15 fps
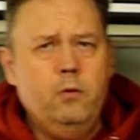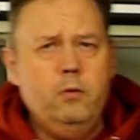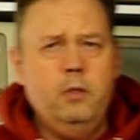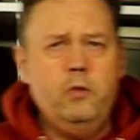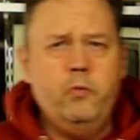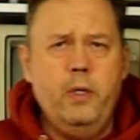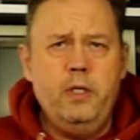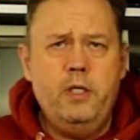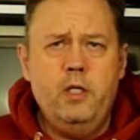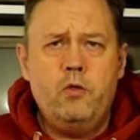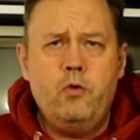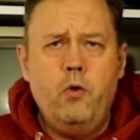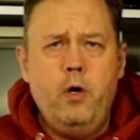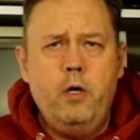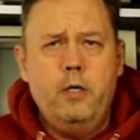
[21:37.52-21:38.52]
on the
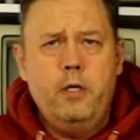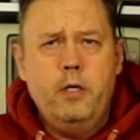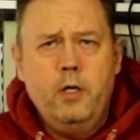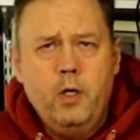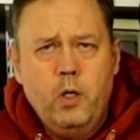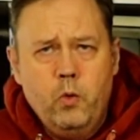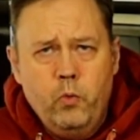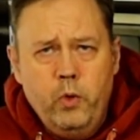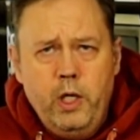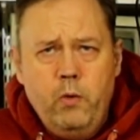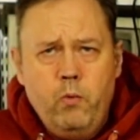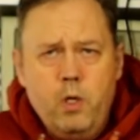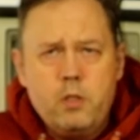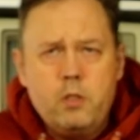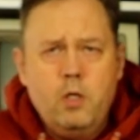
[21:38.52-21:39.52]
23rd we
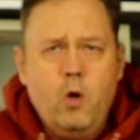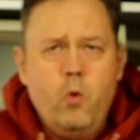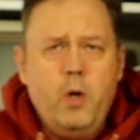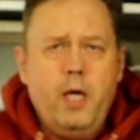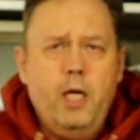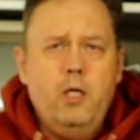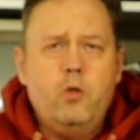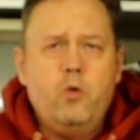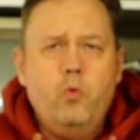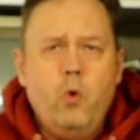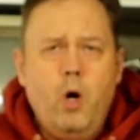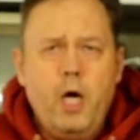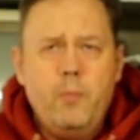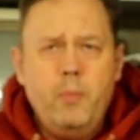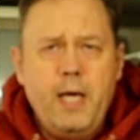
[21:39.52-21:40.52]
was going into
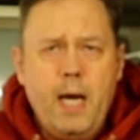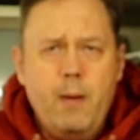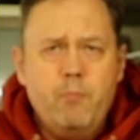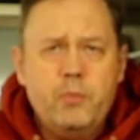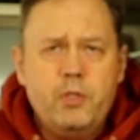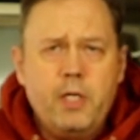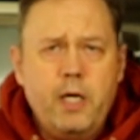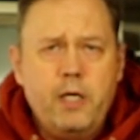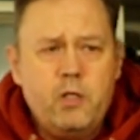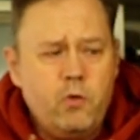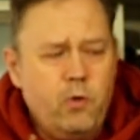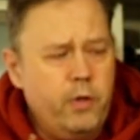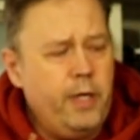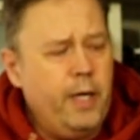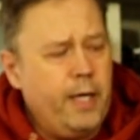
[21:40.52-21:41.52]
IBM
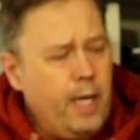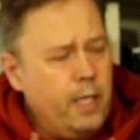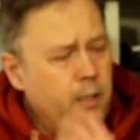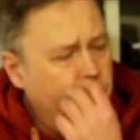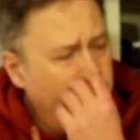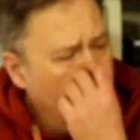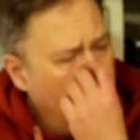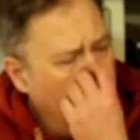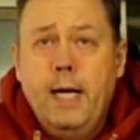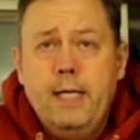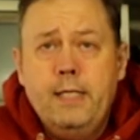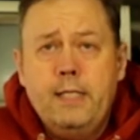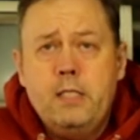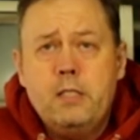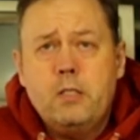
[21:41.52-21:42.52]
territory again,
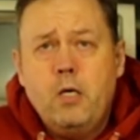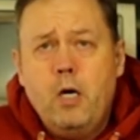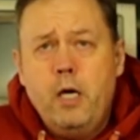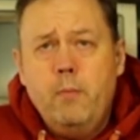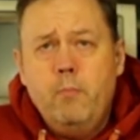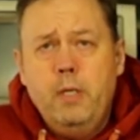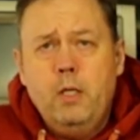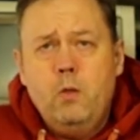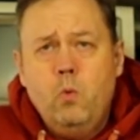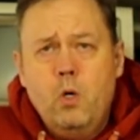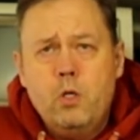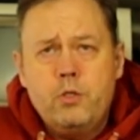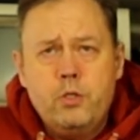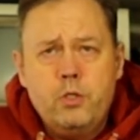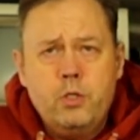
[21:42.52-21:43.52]
and this time it
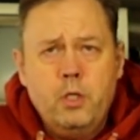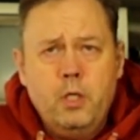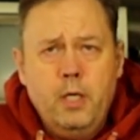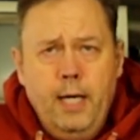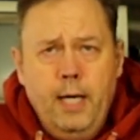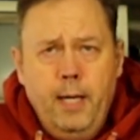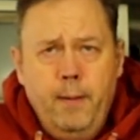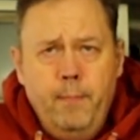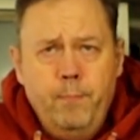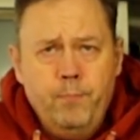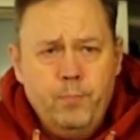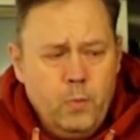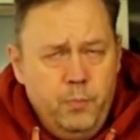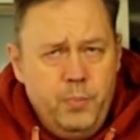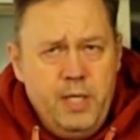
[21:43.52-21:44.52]
was
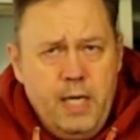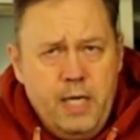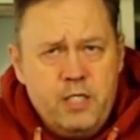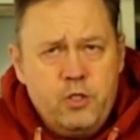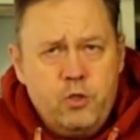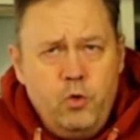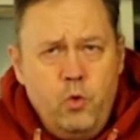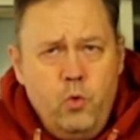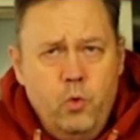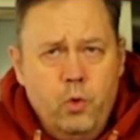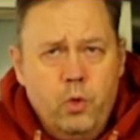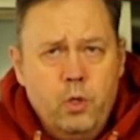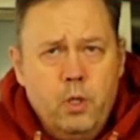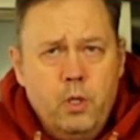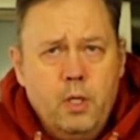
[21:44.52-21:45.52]
PS2
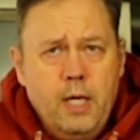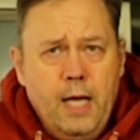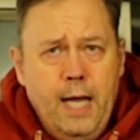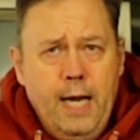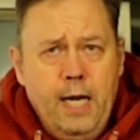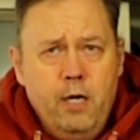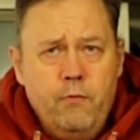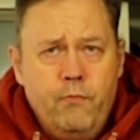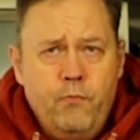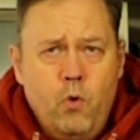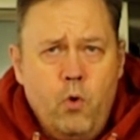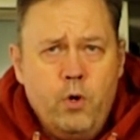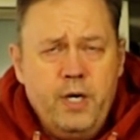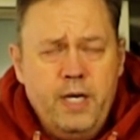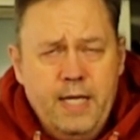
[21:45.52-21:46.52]

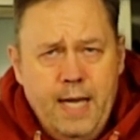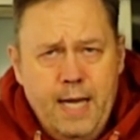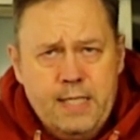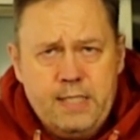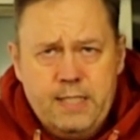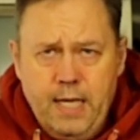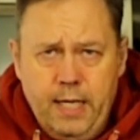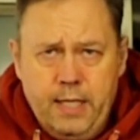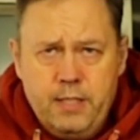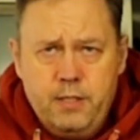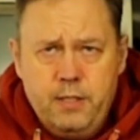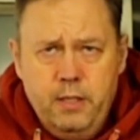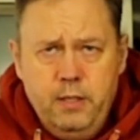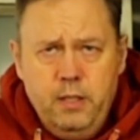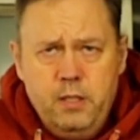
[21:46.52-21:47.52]

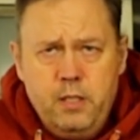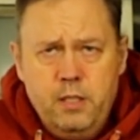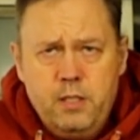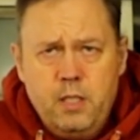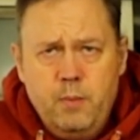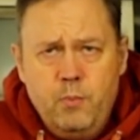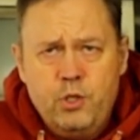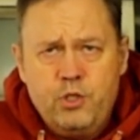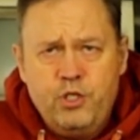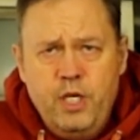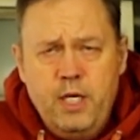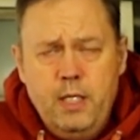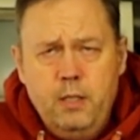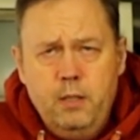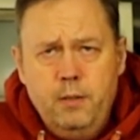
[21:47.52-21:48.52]
L40SX, and this is a
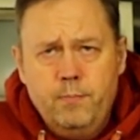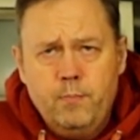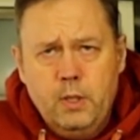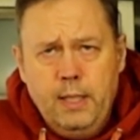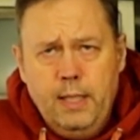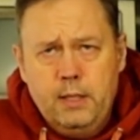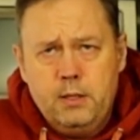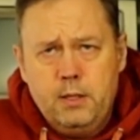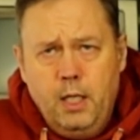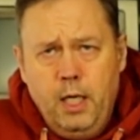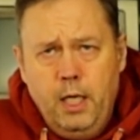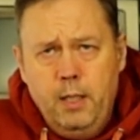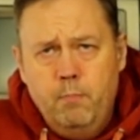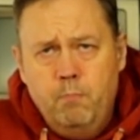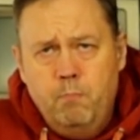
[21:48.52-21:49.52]
machine that
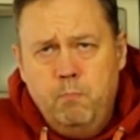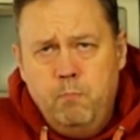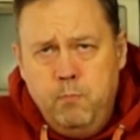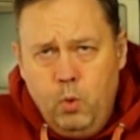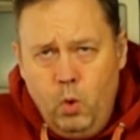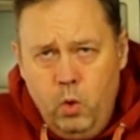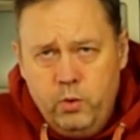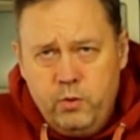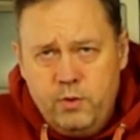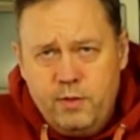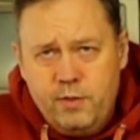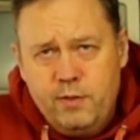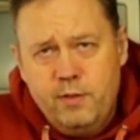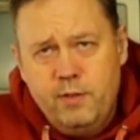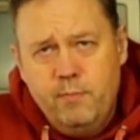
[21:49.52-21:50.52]
I
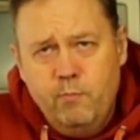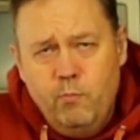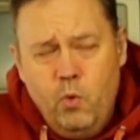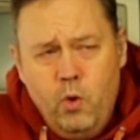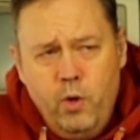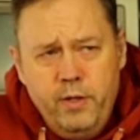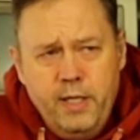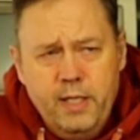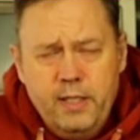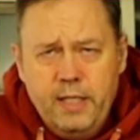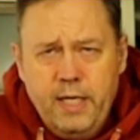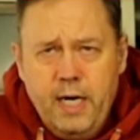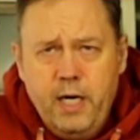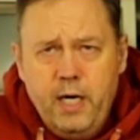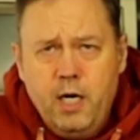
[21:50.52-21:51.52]
bought more than a
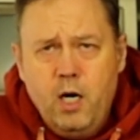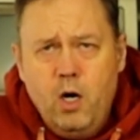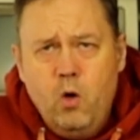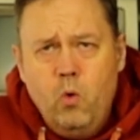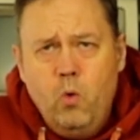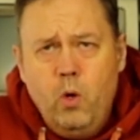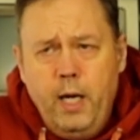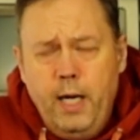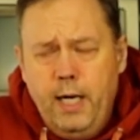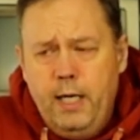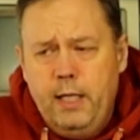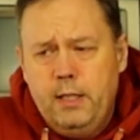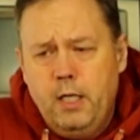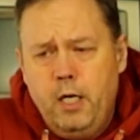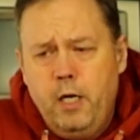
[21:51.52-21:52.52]
year ago,
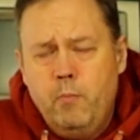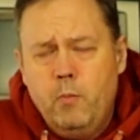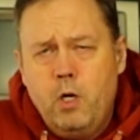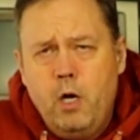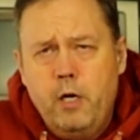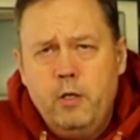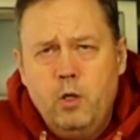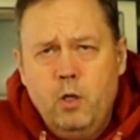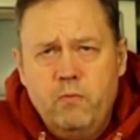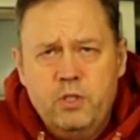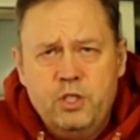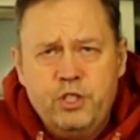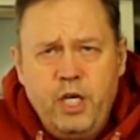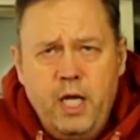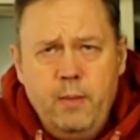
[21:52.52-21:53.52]
and I'm kind of
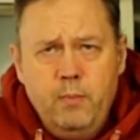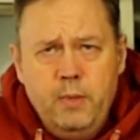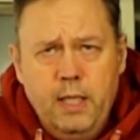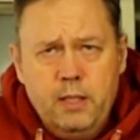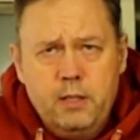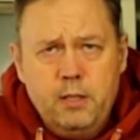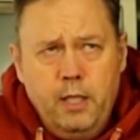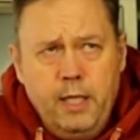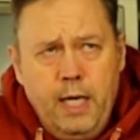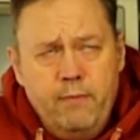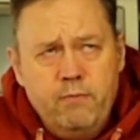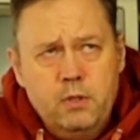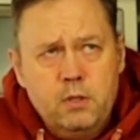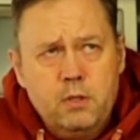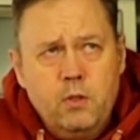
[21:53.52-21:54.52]
ashamed that I
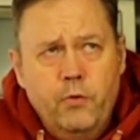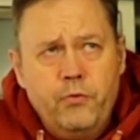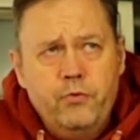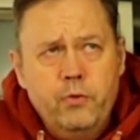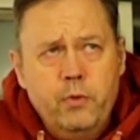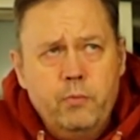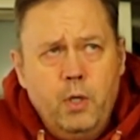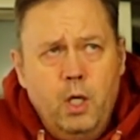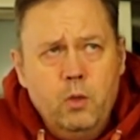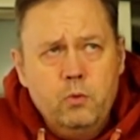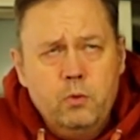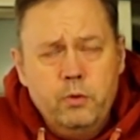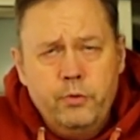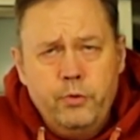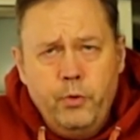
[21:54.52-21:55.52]
haven't gotten
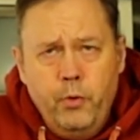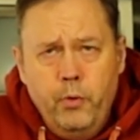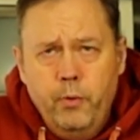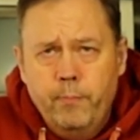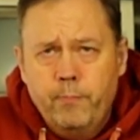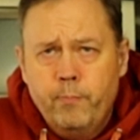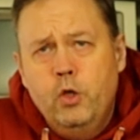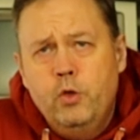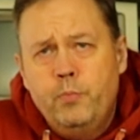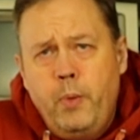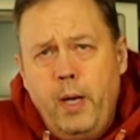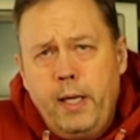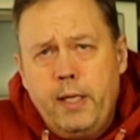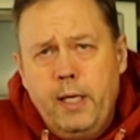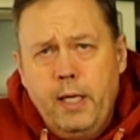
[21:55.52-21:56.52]
around to
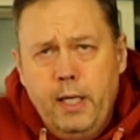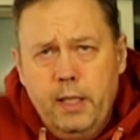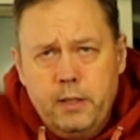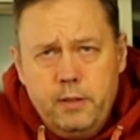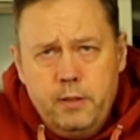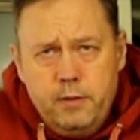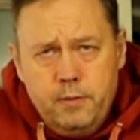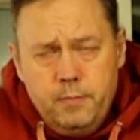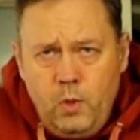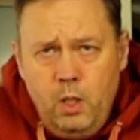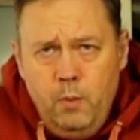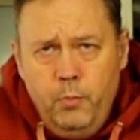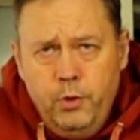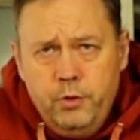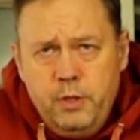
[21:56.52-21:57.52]
unpacking it.
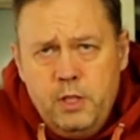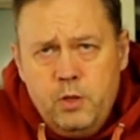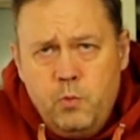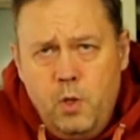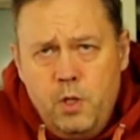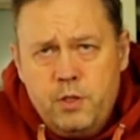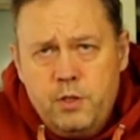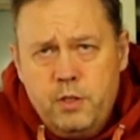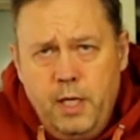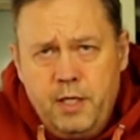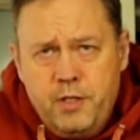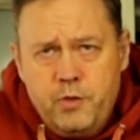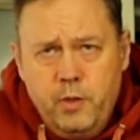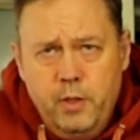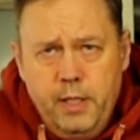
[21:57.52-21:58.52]
But this was
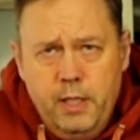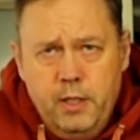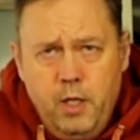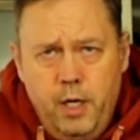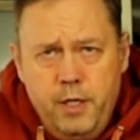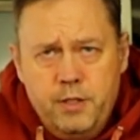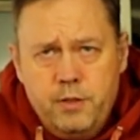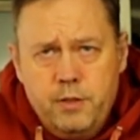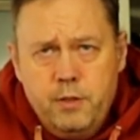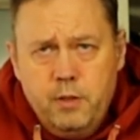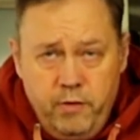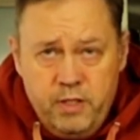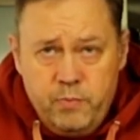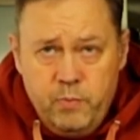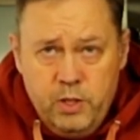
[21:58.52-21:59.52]
actually a nice
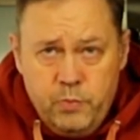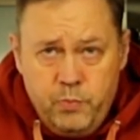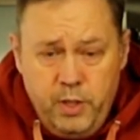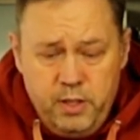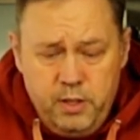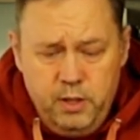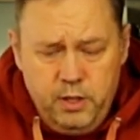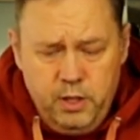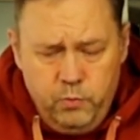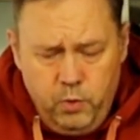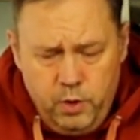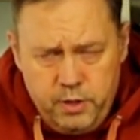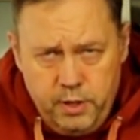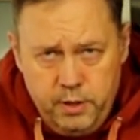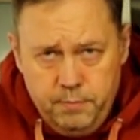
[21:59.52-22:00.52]
Christmas present. It
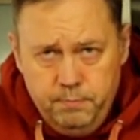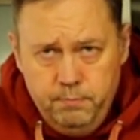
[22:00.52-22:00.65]
was in